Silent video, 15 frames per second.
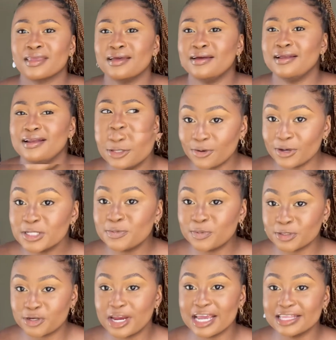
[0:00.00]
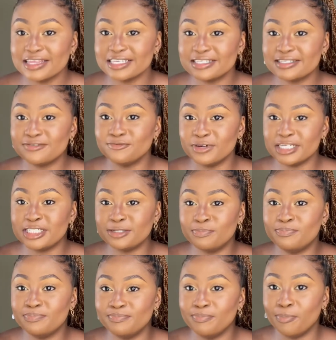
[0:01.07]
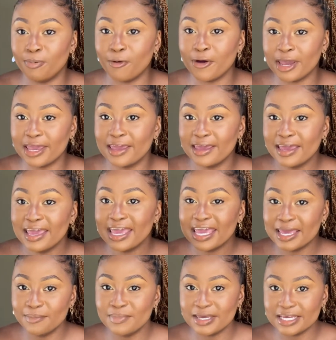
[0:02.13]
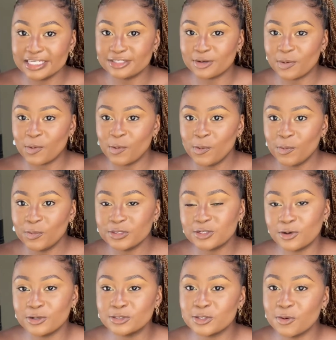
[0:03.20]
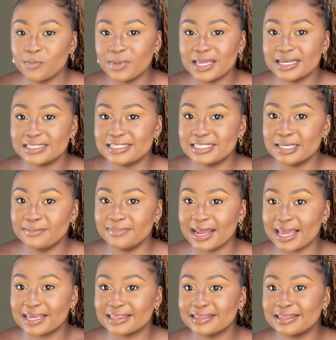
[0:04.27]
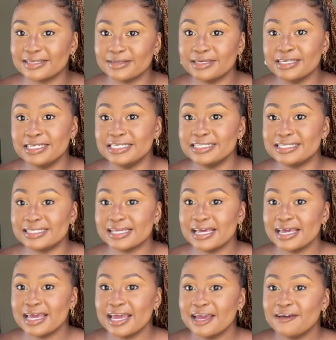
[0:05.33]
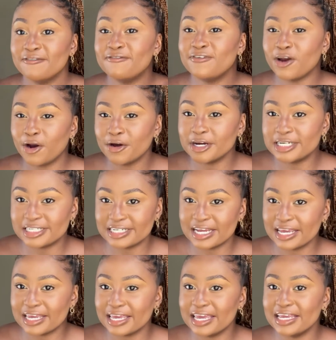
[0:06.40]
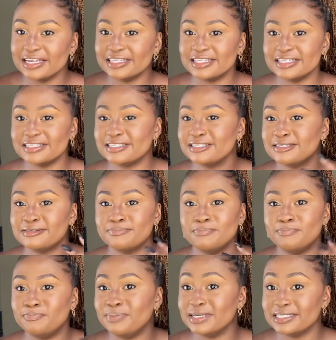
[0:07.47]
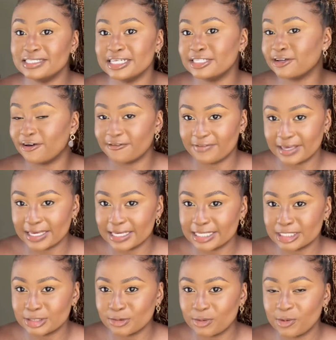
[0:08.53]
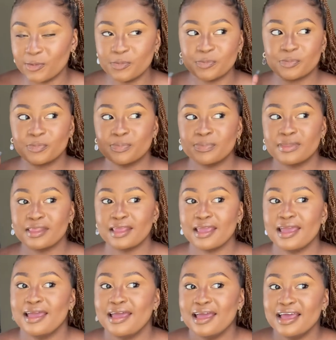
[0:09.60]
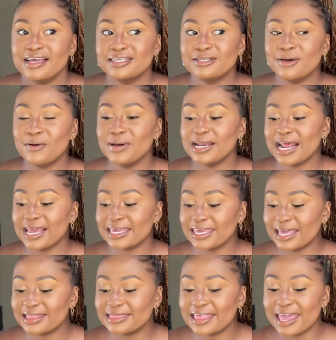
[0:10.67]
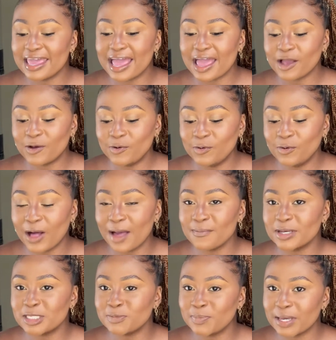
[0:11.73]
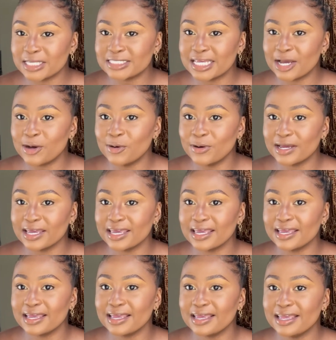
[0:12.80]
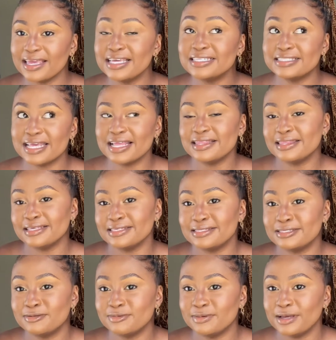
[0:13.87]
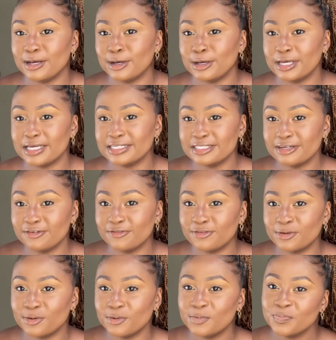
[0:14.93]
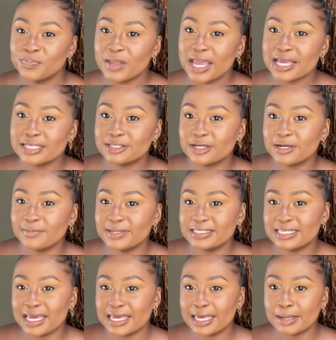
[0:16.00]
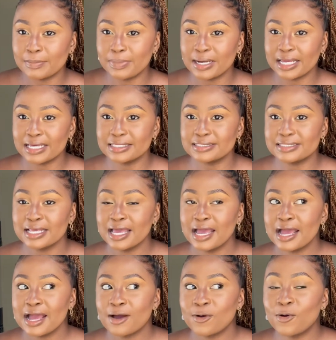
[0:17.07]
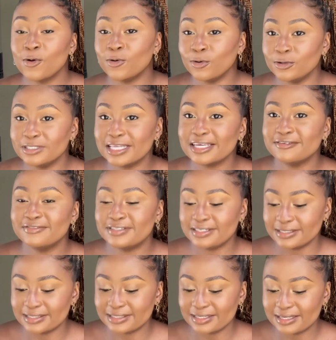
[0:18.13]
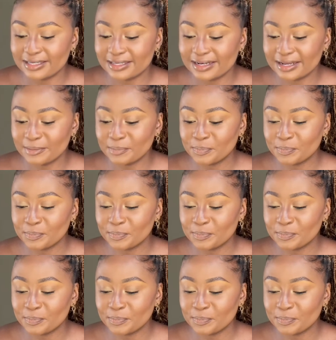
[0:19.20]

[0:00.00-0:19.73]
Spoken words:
He's always portraying this rich boy image, which also made it seem like he's flourishing in this business of his. So when I get there, I'm expecting he said this interview is gonna be taking place go Gold Reef City, ne?